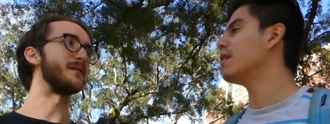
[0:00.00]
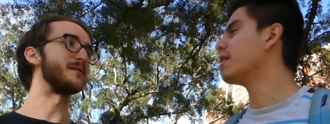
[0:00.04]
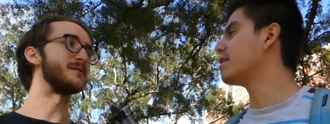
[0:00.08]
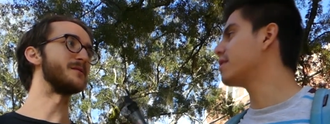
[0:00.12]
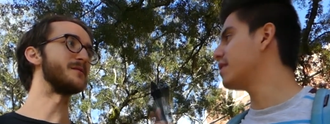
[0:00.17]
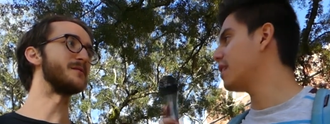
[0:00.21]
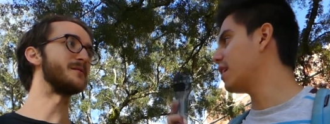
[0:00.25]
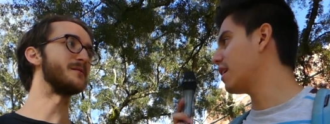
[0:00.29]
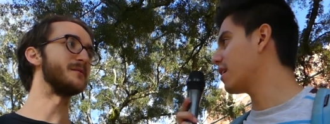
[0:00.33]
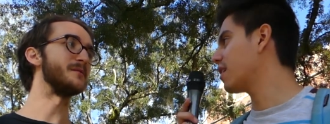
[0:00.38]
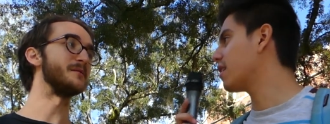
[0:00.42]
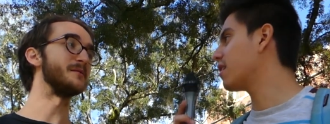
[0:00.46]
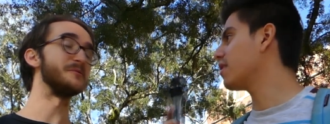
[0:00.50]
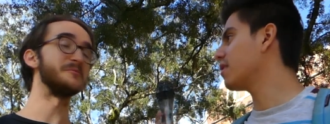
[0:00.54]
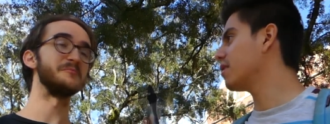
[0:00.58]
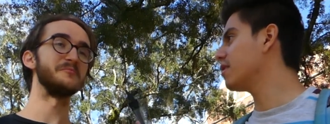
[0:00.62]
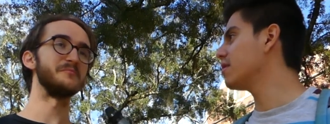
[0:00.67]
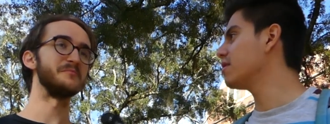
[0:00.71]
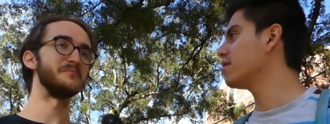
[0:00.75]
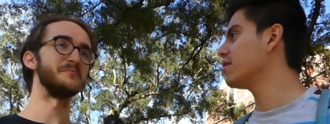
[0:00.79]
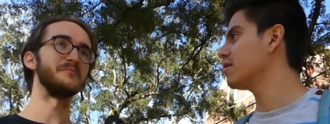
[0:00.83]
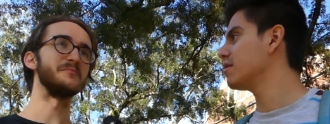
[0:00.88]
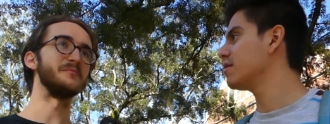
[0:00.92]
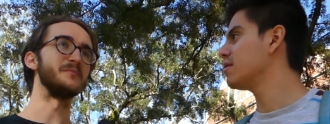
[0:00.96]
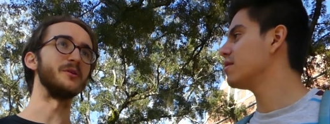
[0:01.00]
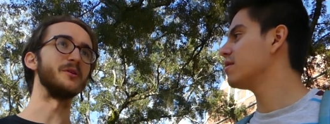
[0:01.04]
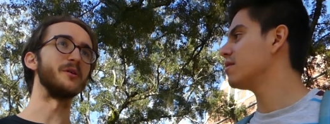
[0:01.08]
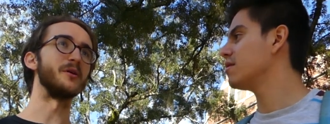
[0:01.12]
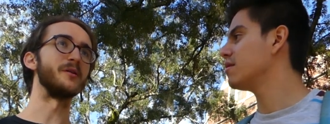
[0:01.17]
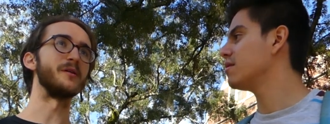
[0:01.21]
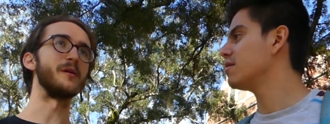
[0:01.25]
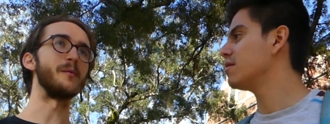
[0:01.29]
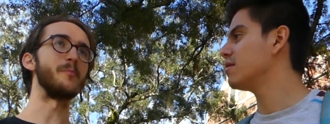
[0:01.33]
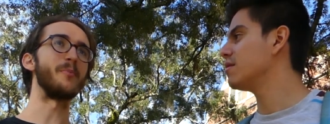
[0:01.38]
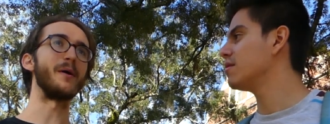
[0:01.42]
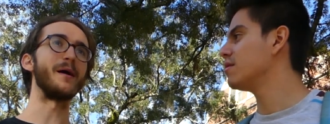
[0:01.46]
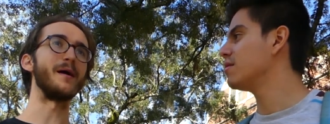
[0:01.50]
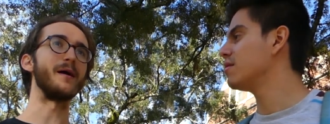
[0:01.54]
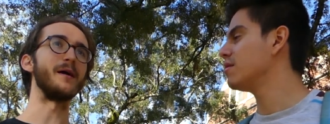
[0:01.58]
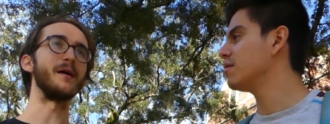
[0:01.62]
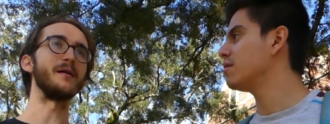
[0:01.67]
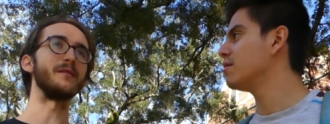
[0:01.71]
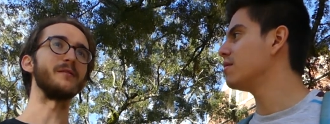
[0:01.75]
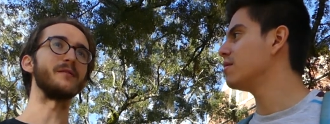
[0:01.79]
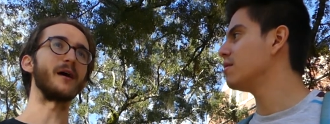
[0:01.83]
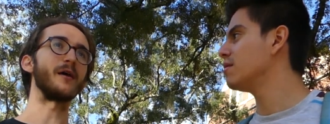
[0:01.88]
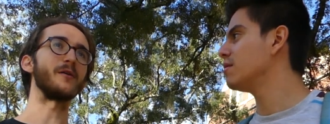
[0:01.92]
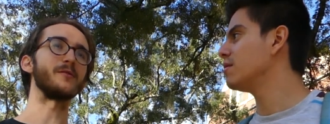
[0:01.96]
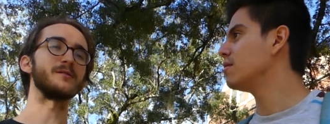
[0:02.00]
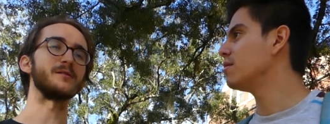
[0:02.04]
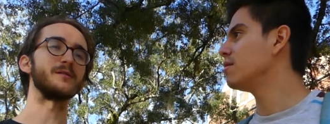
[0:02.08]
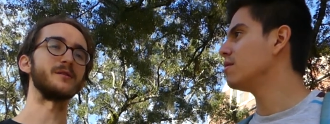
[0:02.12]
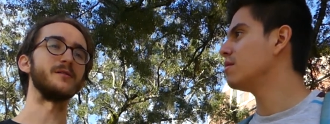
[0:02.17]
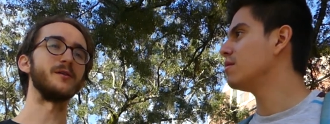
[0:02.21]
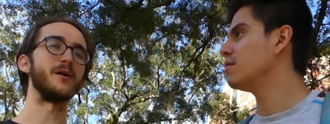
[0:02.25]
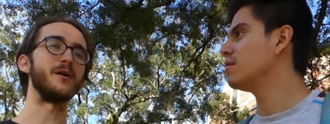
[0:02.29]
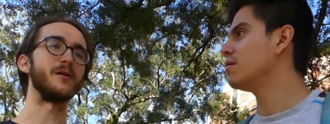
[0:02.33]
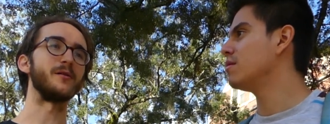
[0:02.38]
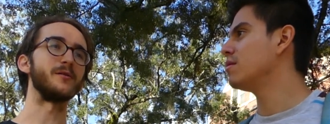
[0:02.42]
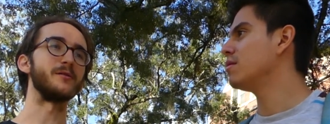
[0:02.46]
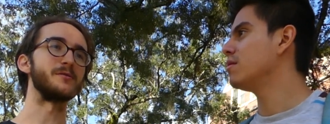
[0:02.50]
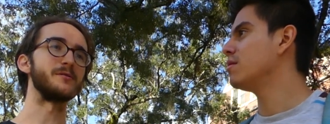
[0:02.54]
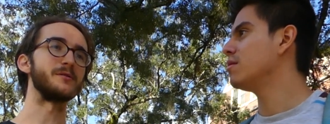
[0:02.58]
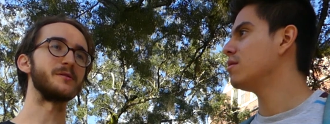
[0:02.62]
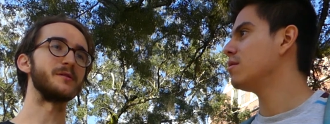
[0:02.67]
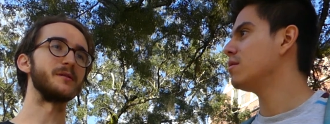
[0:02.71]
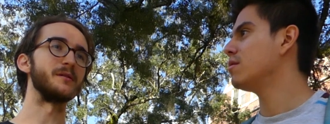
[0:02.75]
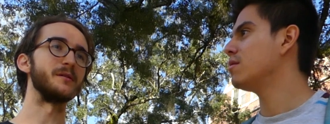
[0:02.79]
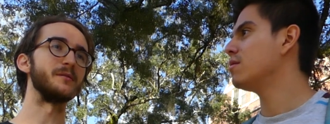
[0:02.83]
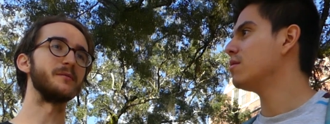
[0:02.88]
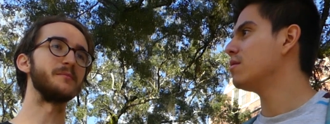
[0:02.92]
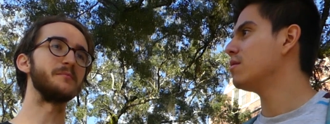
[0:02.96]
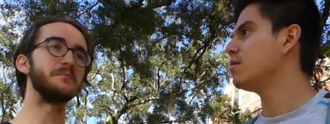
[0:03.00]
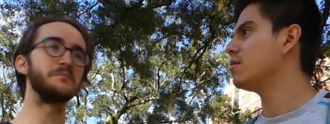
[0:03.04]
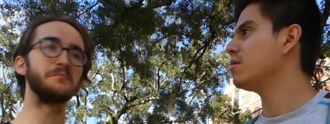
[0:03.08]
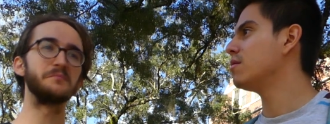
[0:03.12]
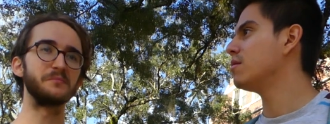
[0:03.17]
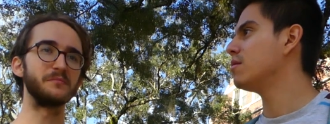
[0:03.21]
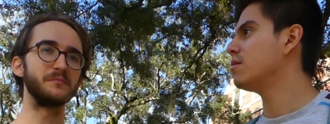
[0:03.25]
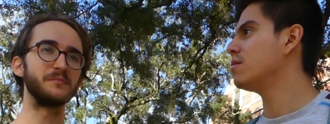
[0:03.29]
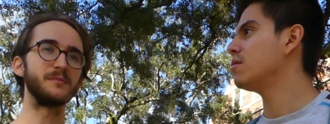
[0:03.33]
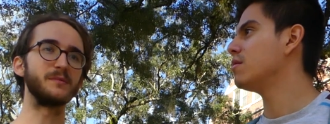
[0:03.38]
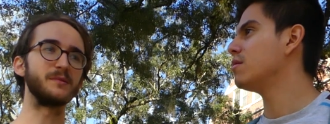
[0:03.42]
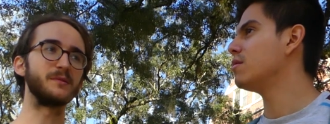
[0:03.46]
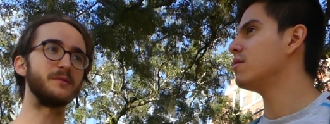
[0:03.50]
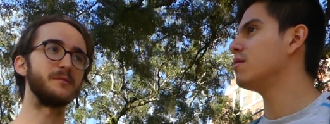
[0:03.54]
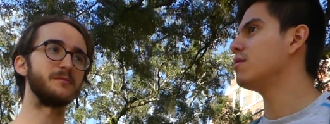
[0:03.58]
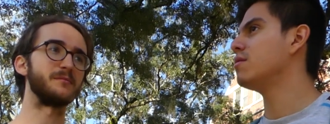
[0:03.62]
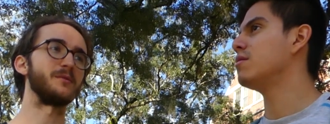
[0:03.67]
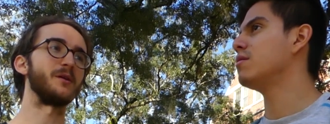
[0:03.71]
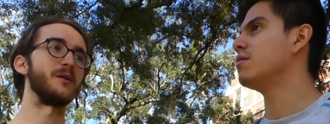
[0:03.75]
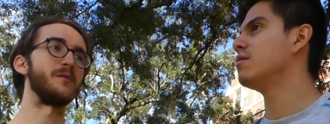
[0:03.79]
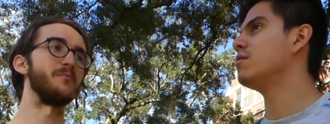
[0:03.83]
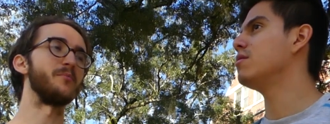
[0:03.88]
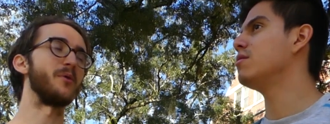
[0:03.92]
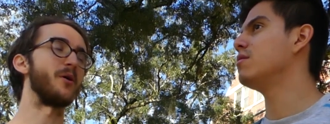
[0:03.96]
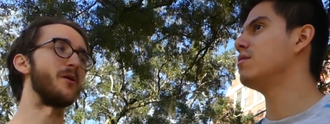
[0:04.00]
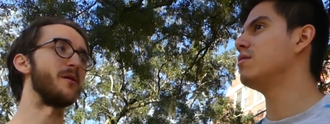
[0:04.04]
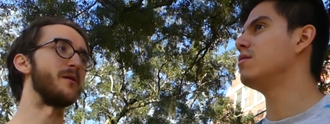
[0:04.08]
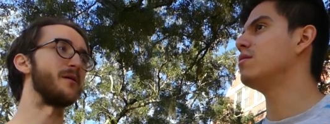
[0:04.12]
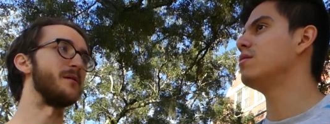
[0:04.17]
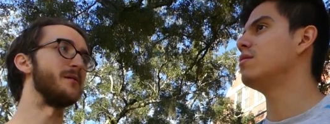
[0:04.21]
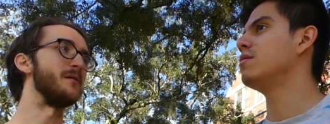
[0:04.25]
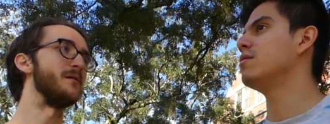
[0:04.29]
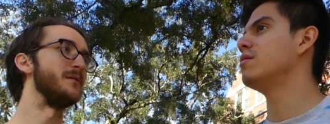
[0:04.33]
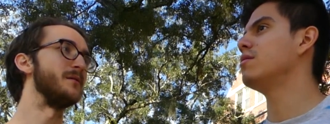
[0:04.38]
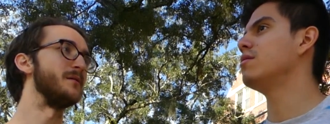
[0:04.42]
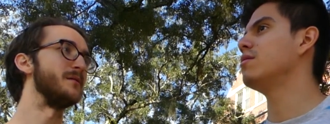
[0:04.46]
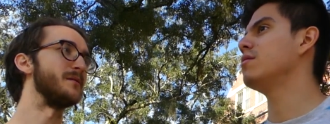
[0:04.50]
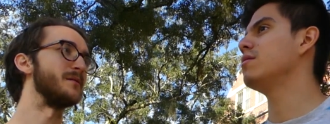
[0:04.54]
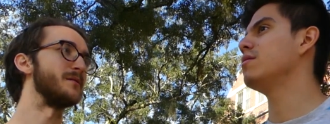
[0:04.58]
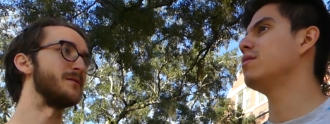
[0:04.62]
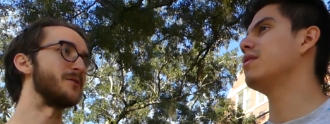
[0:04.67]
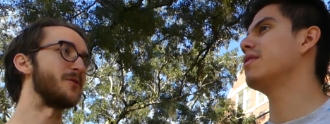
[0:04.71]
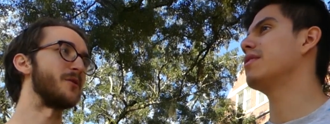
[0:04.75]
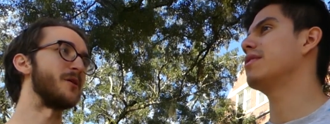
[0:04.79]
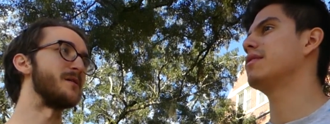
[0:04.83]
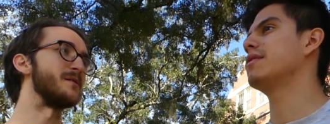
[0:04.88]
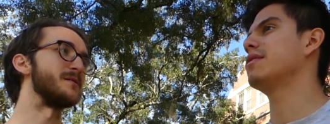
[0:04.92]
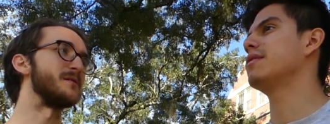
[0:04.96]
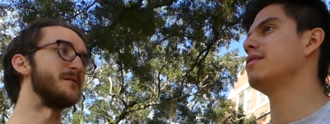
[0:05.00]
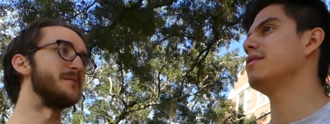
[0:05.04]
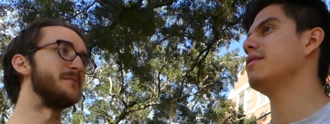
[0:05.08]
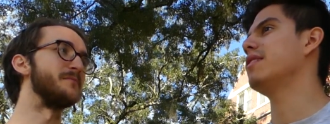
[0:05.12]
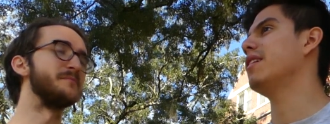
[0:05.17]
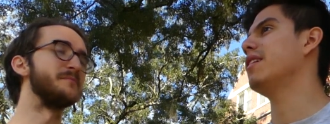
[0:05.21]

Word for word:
Speaker 1: That's exactly. you know, they pay thousands of dollars to come party. It's crazy.